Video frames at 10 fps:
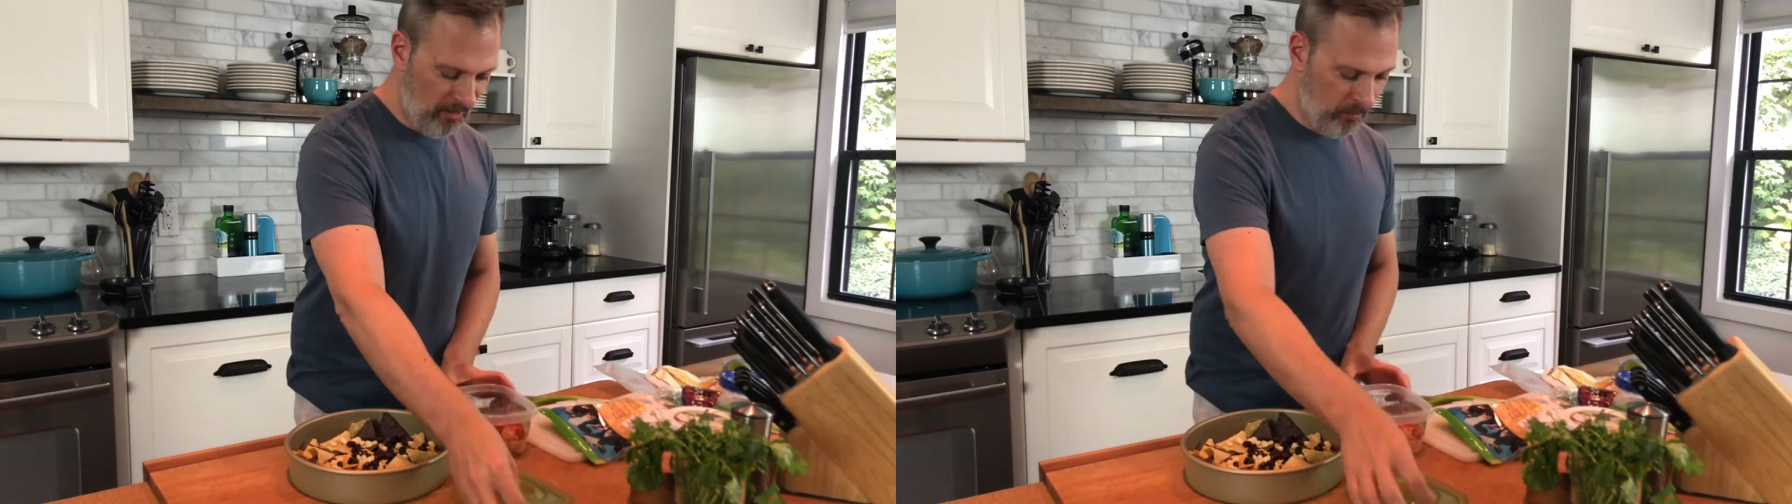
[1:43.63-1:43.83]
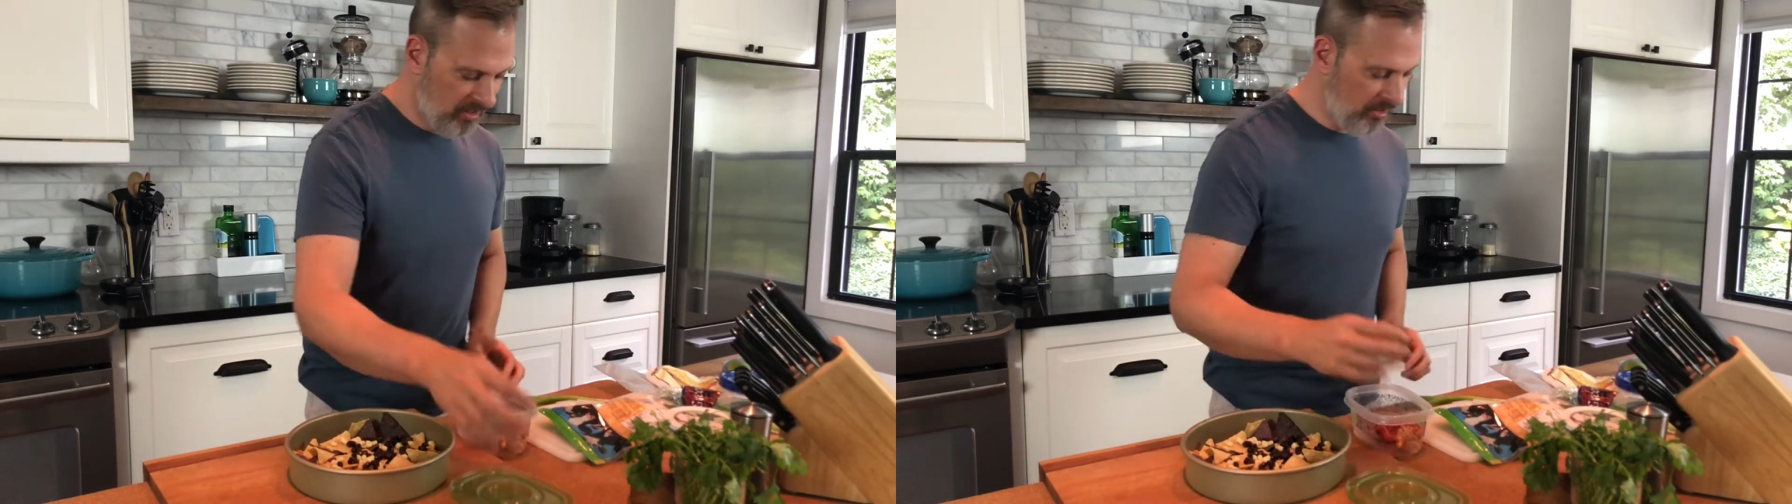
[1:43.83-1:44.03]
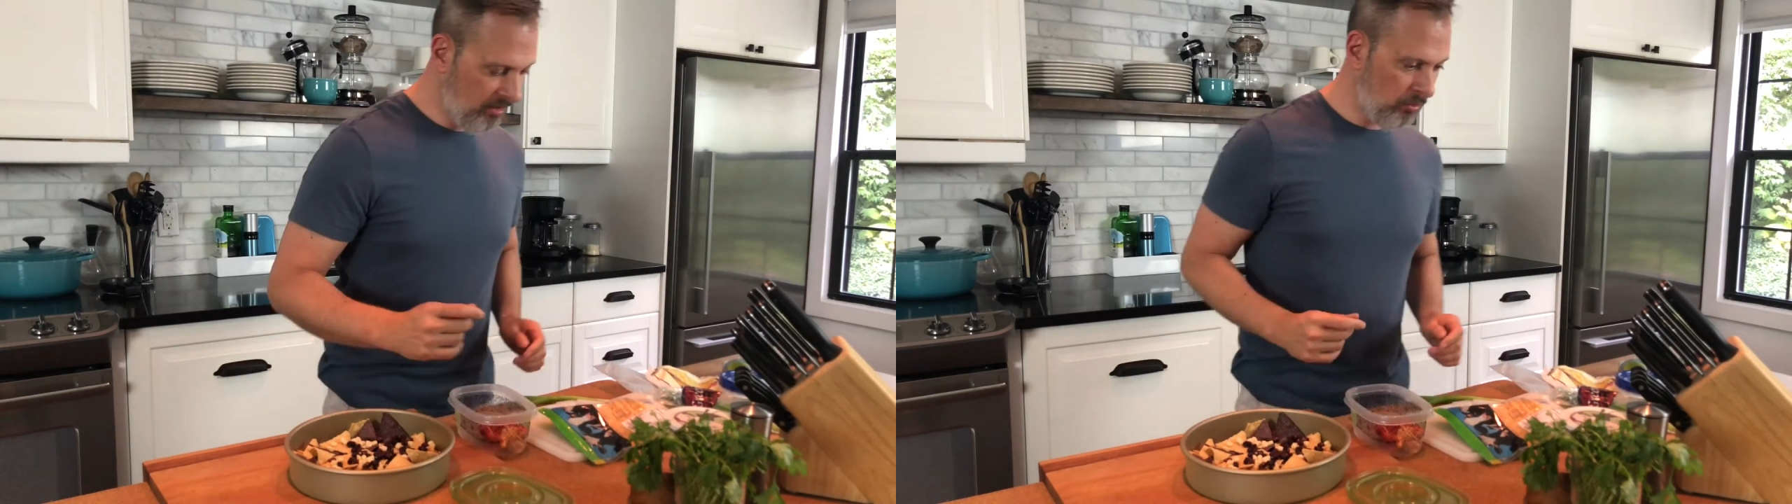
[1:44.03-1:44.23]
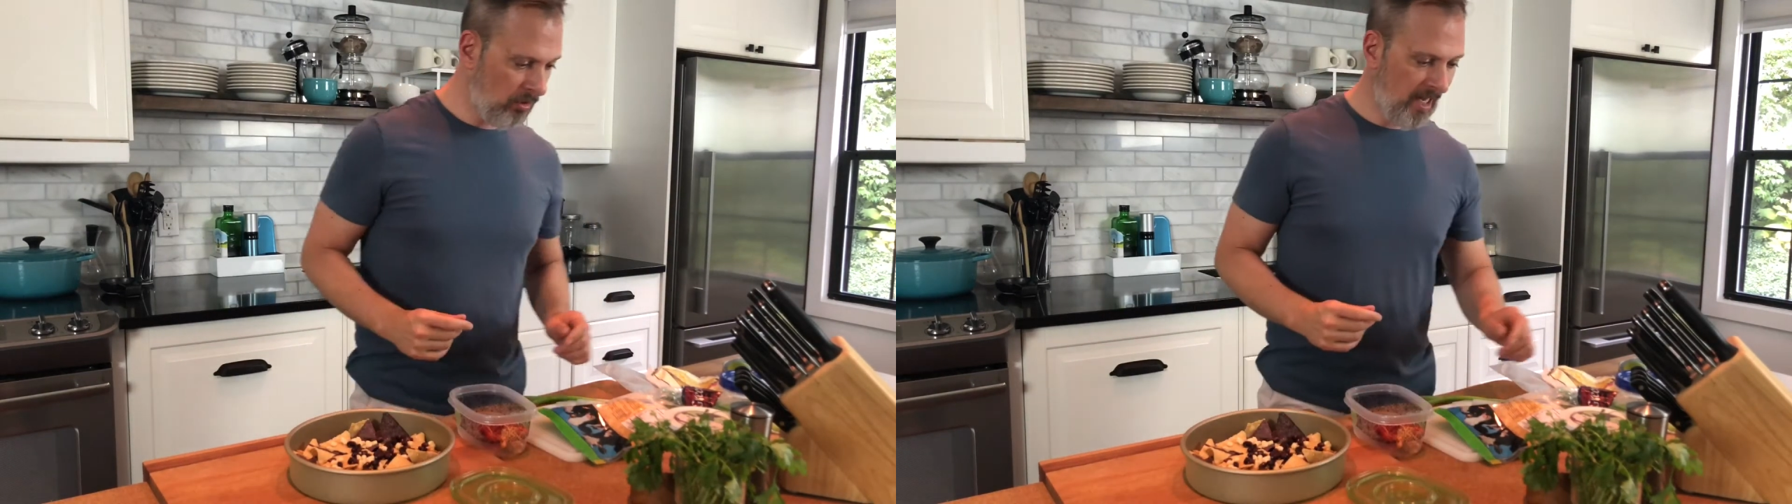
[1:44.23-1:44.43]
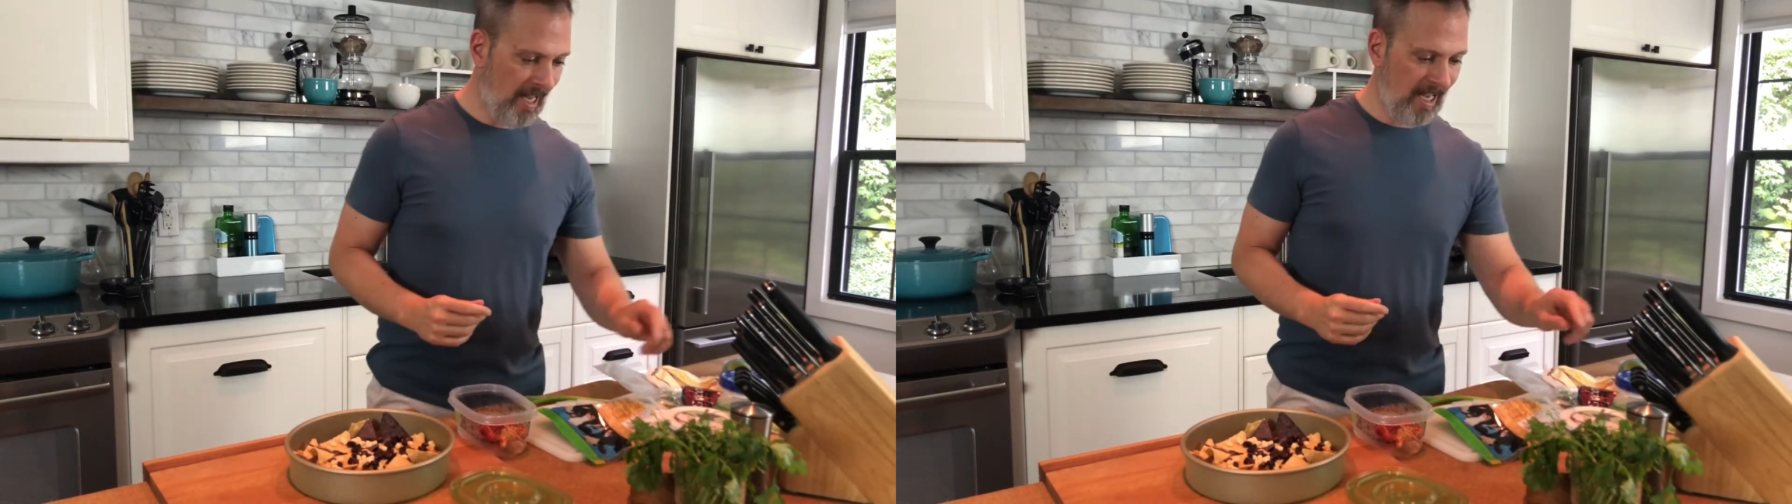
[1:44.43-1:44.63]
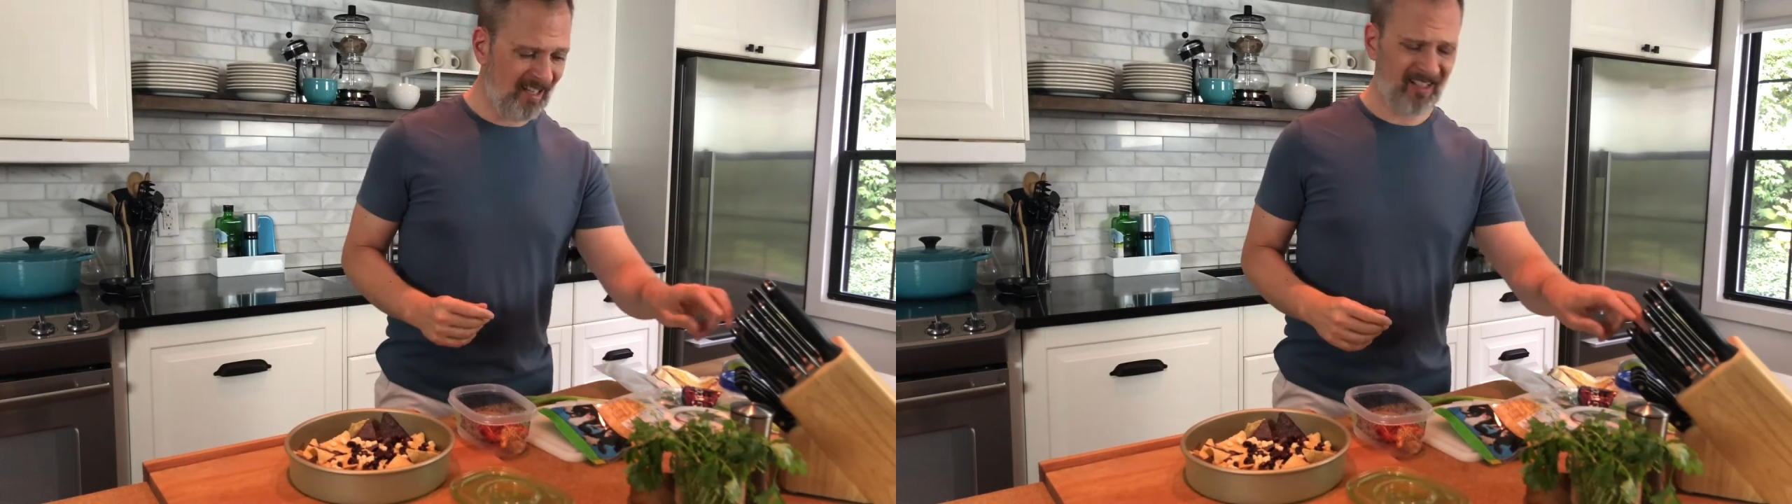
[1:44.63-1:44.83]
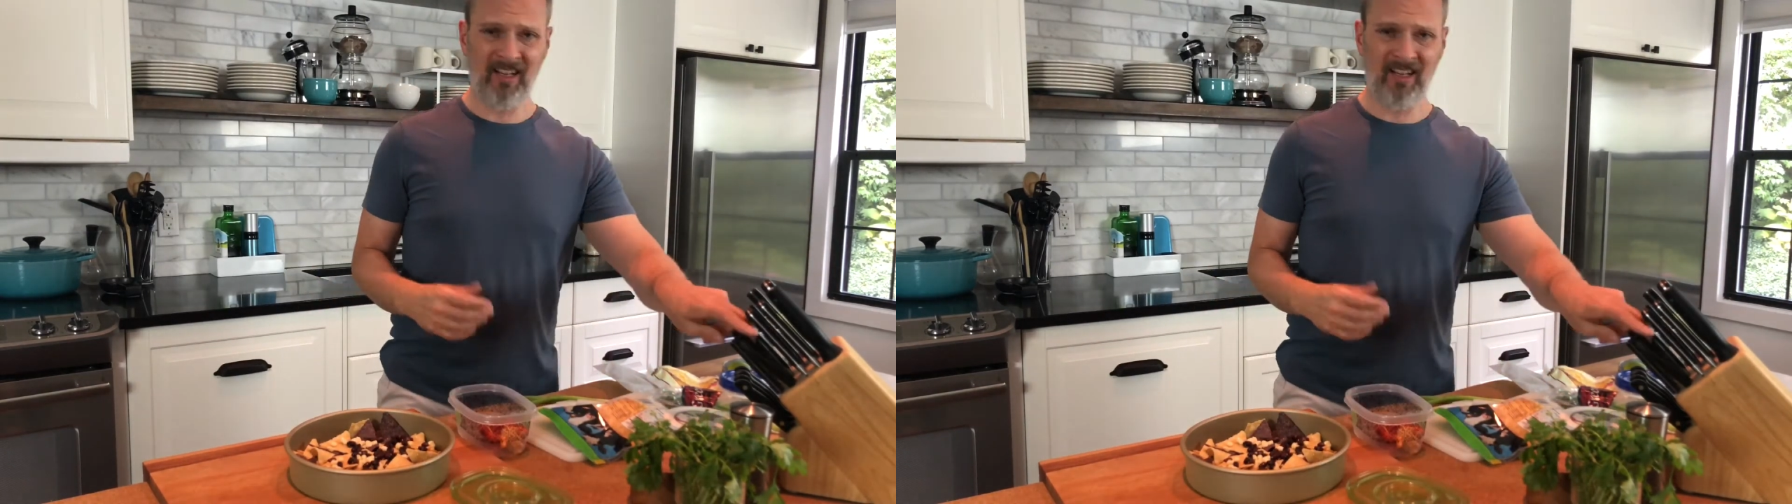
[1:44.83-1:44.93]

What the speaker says: we can sort of add in,